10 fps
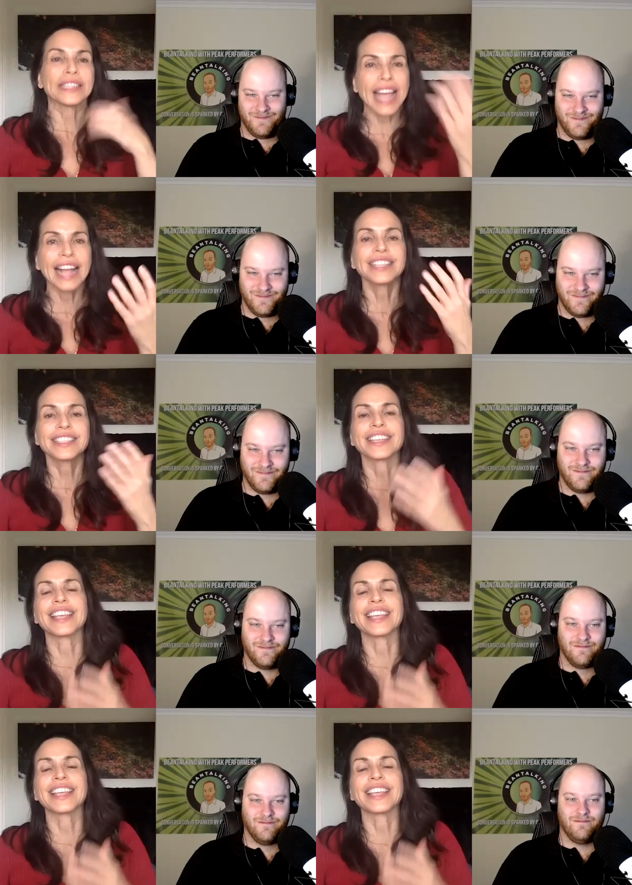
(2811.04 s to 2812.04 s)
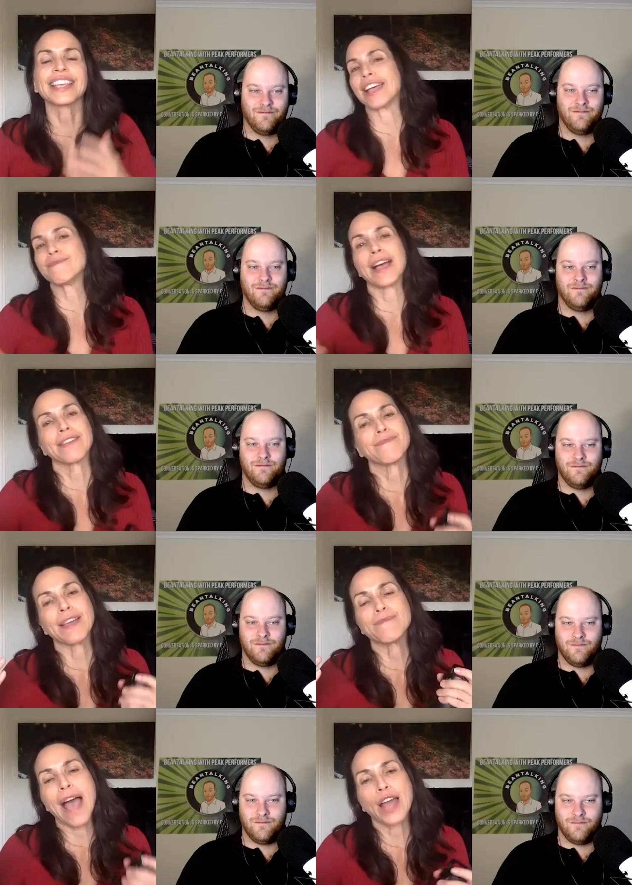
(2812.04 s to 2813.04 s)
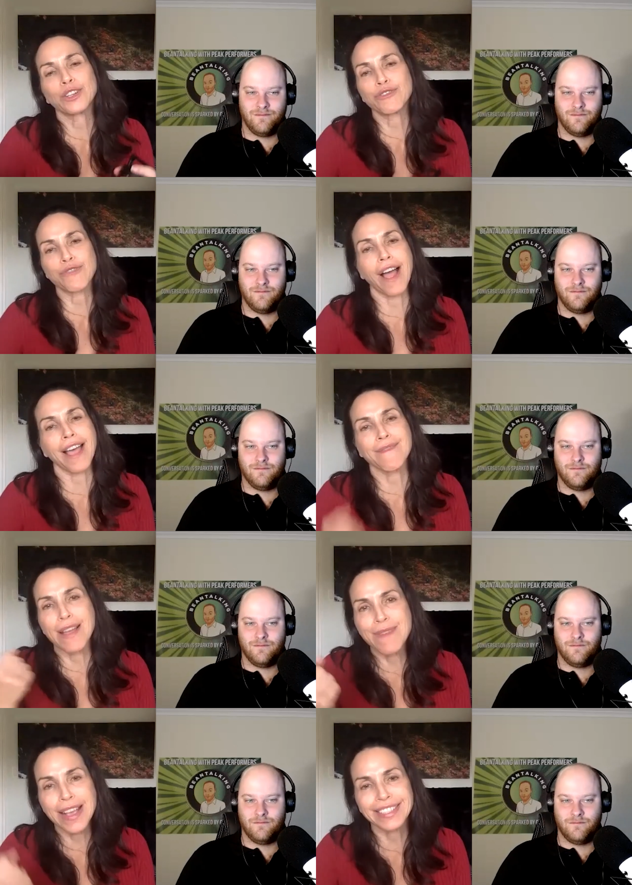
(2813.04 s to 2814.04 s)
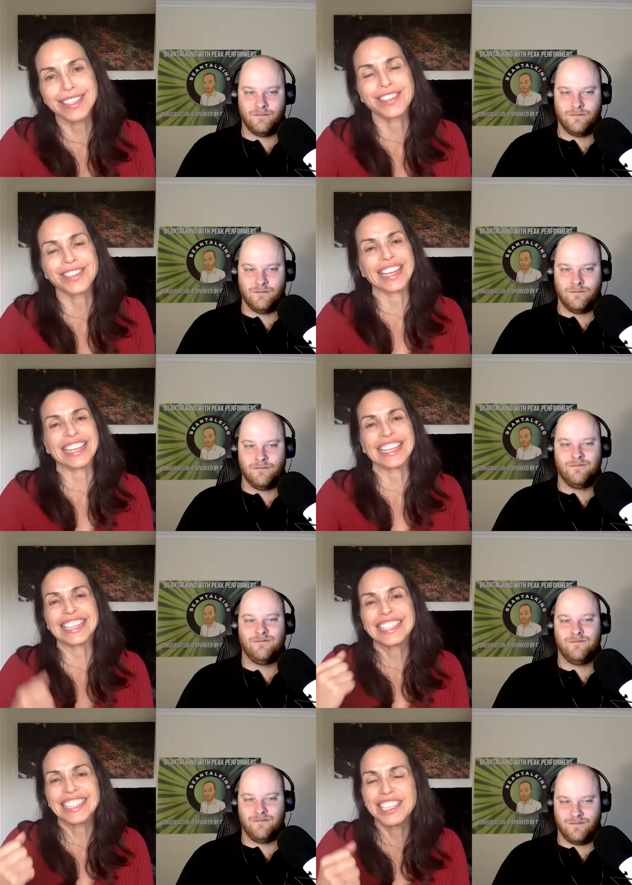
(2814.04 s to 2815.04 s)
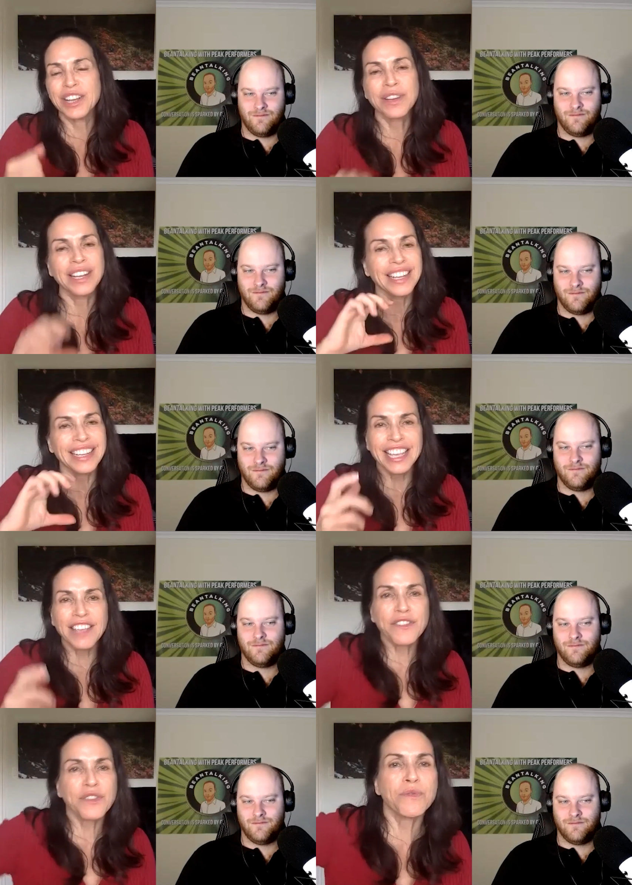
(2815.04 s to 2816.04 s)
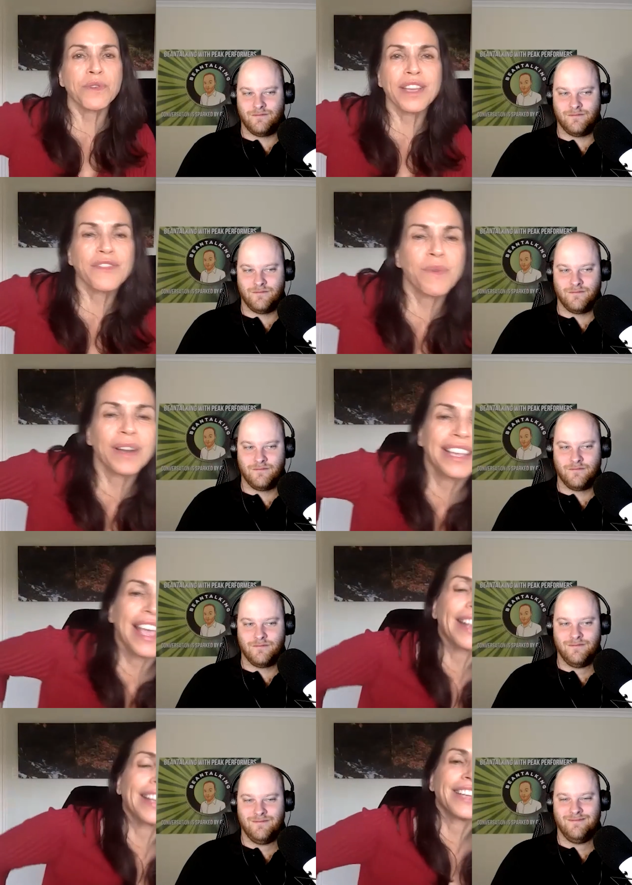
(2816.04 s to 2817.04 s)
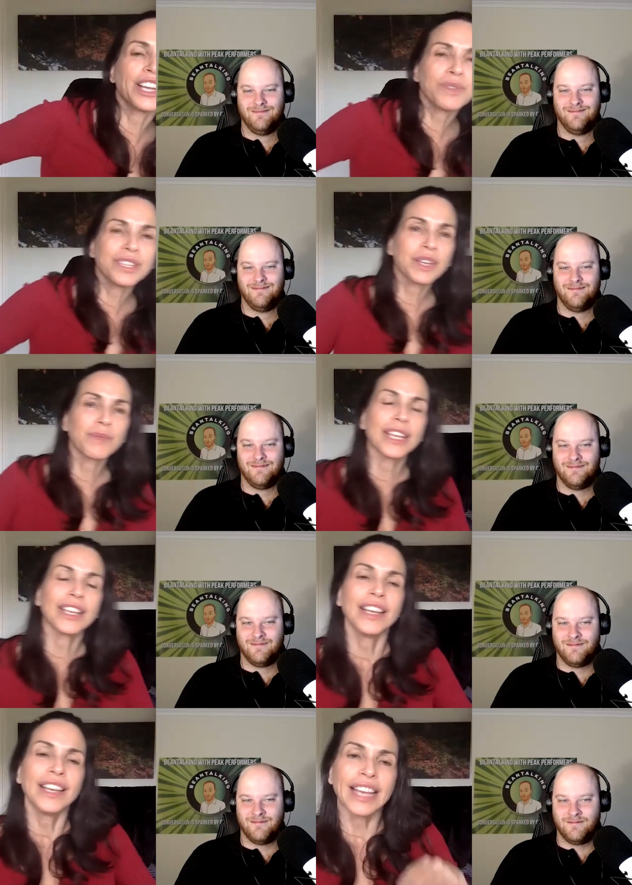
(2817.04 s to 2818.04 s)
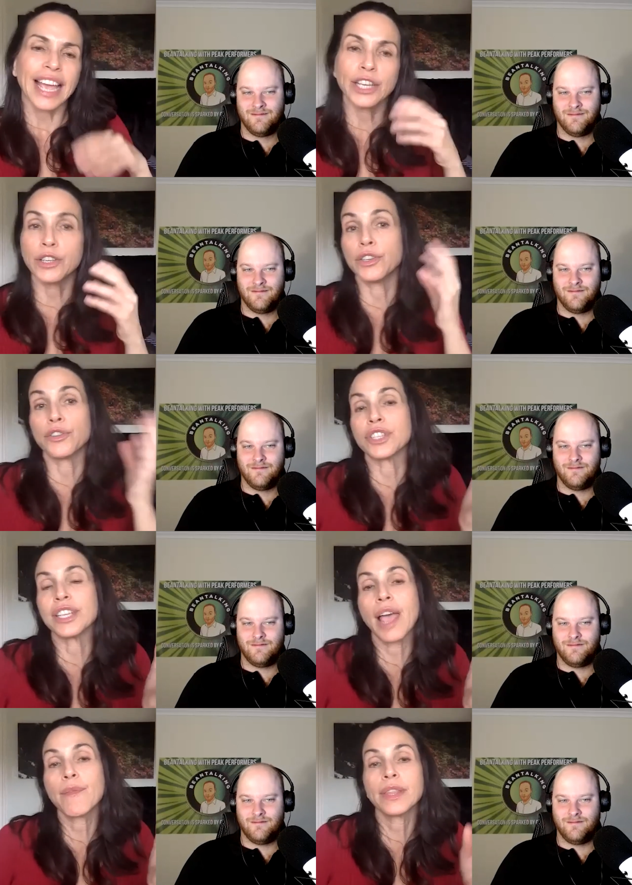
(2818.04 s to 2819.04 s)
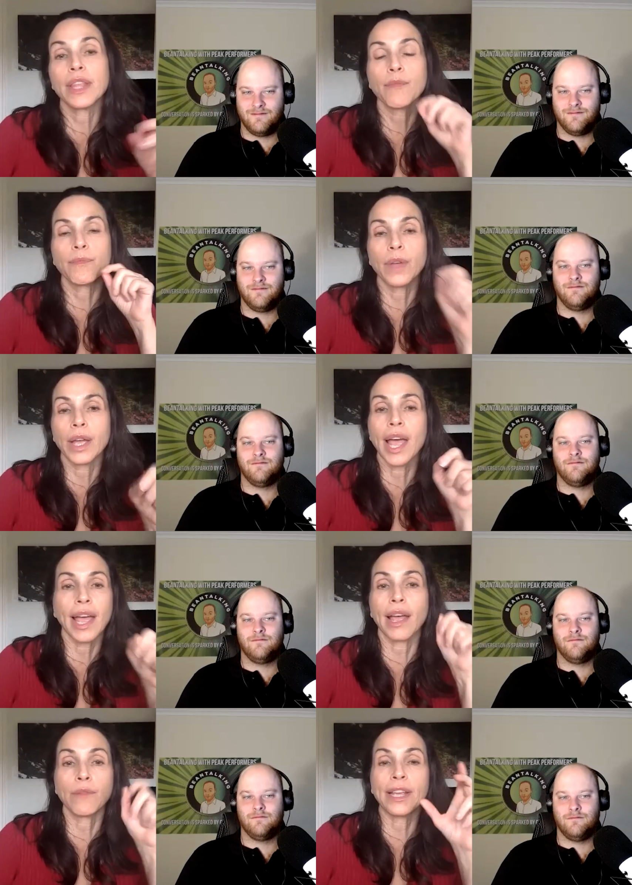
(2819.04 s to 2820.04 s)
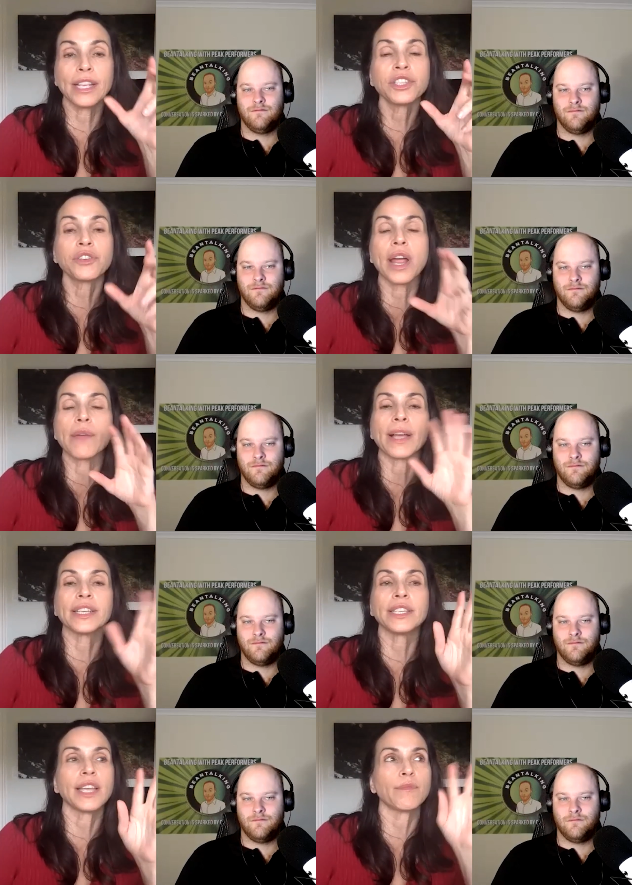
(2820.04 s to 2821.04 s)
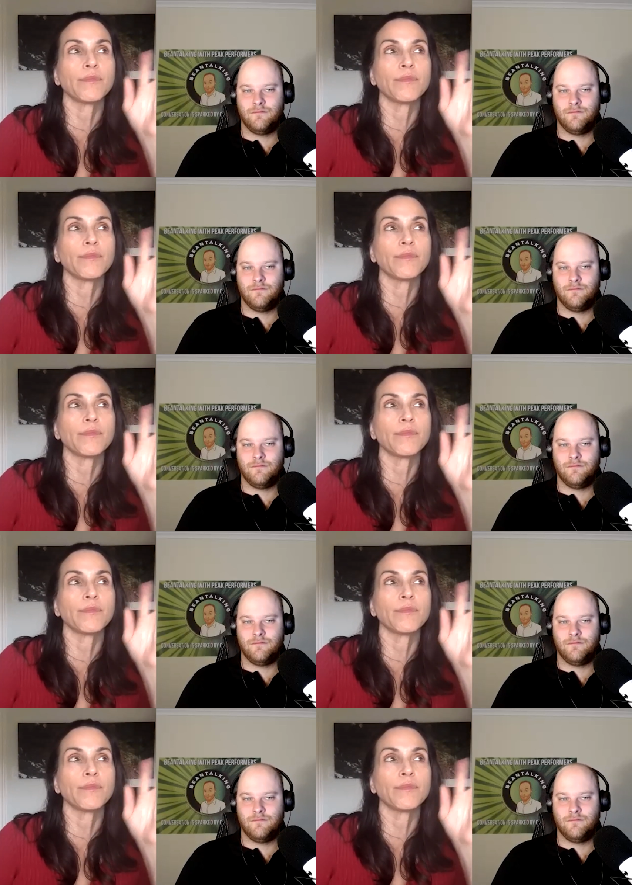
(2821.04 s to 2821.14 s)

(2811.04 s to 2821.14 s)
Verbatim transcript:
Speaker 1: that's, again, my battle cry, my message. Like, you know, if you want to get in touch with somebody and you're DMing them on my Instagram, I DM'd